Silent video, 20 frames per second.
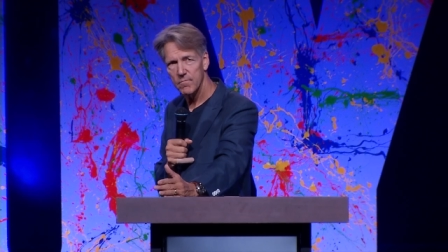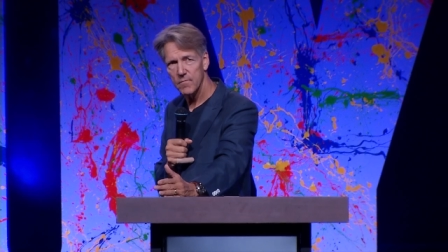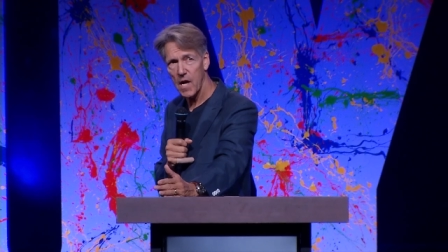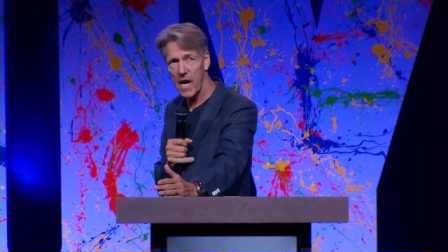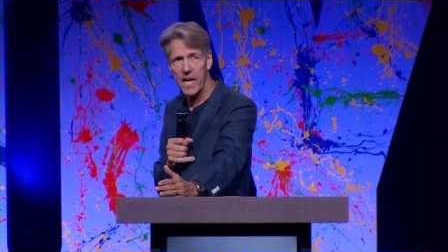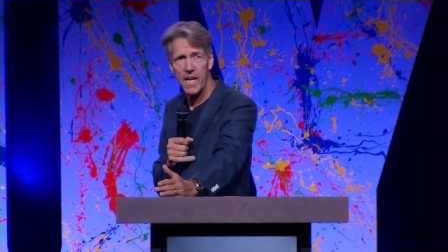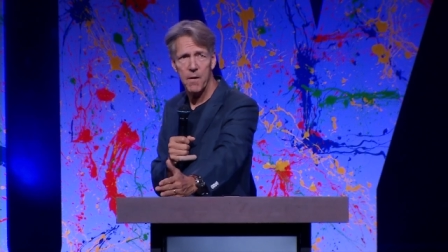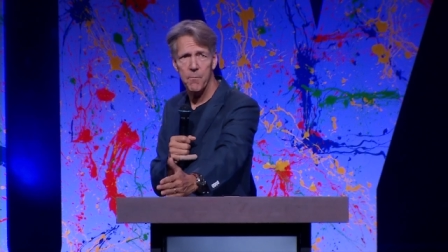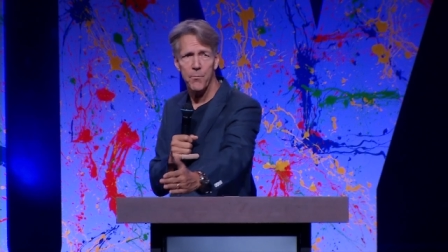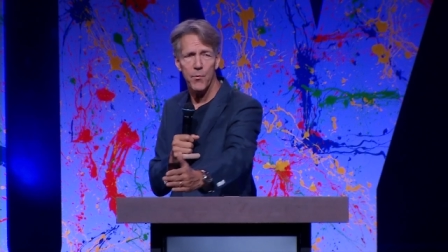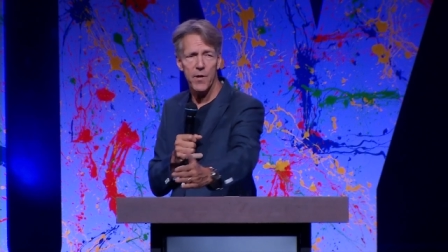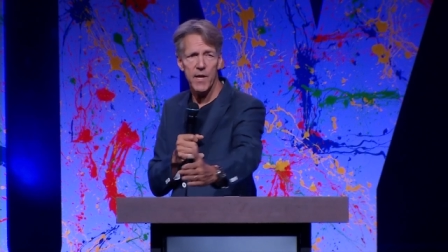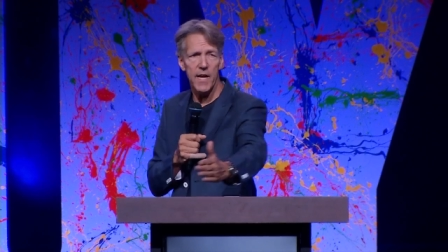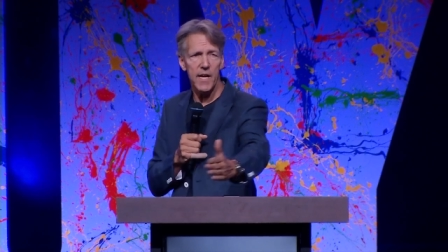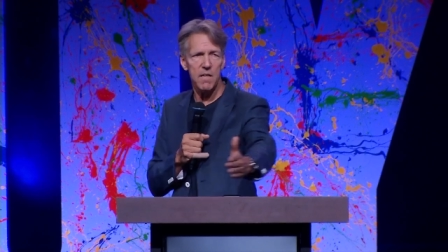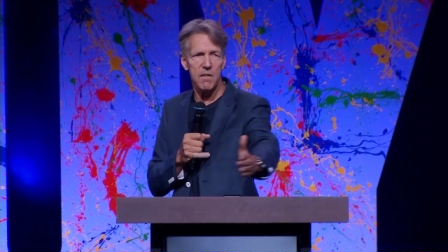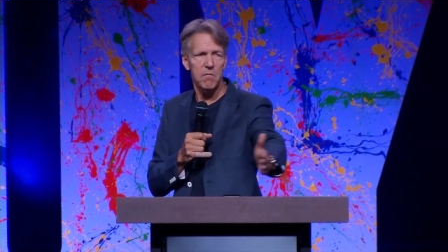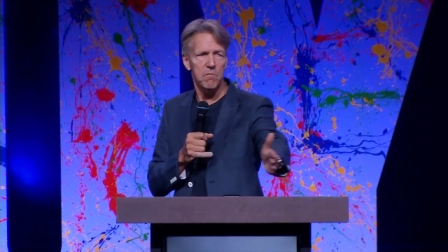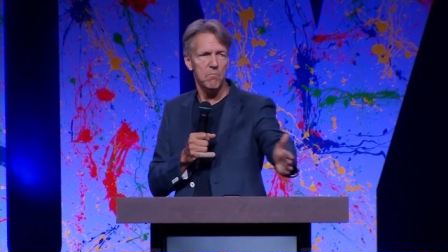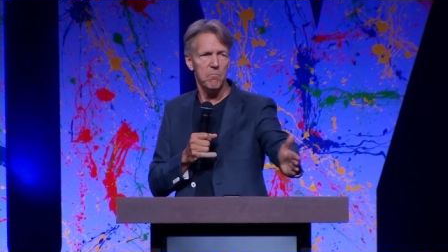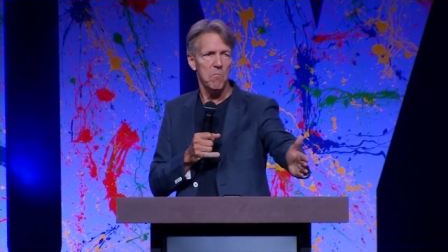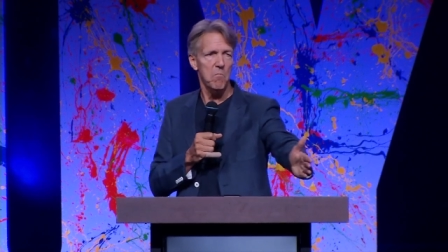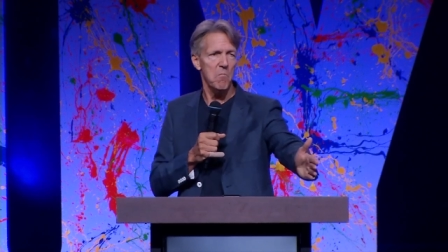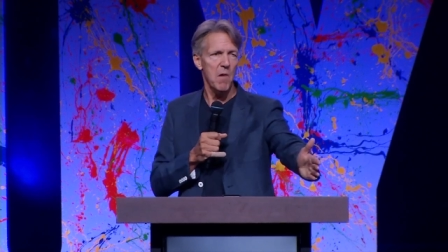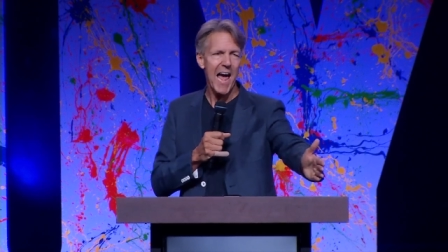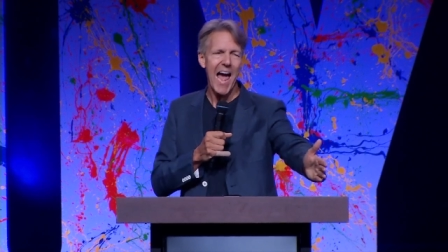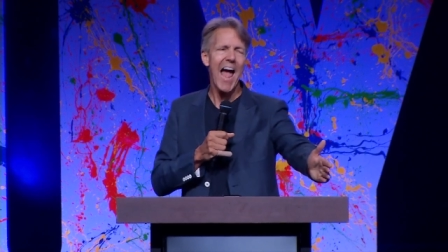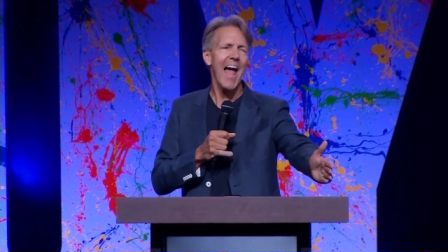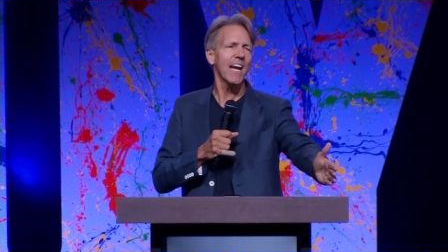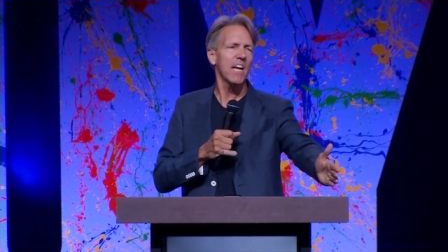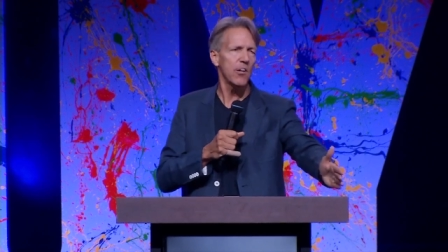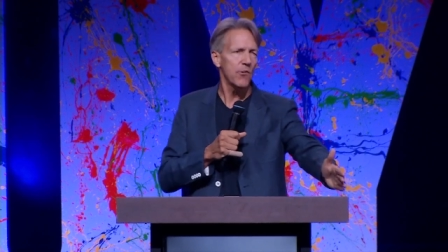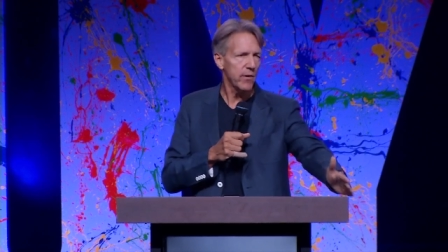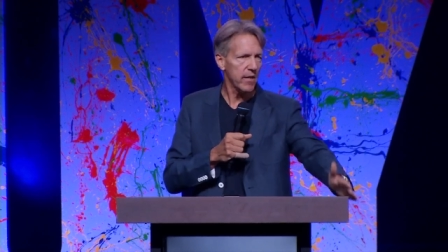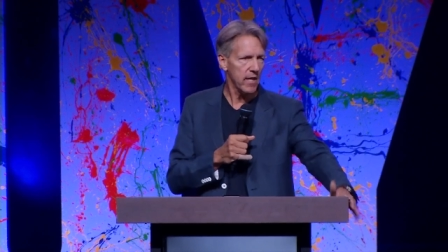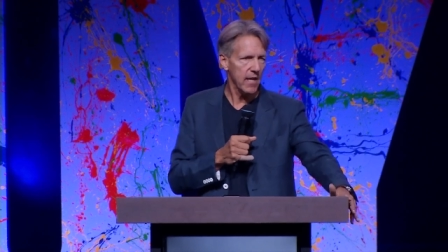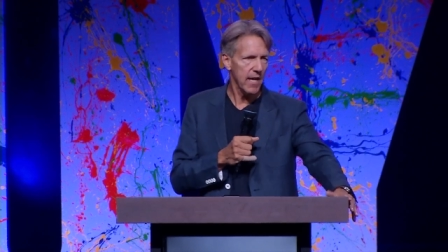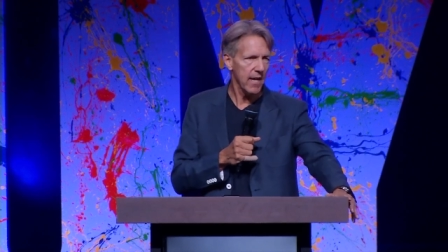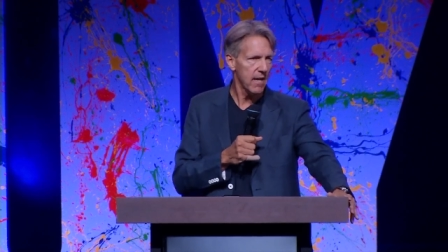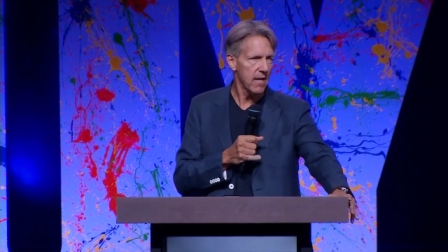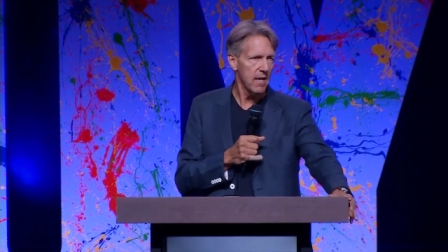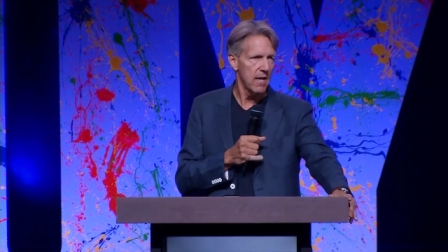I can predict accurately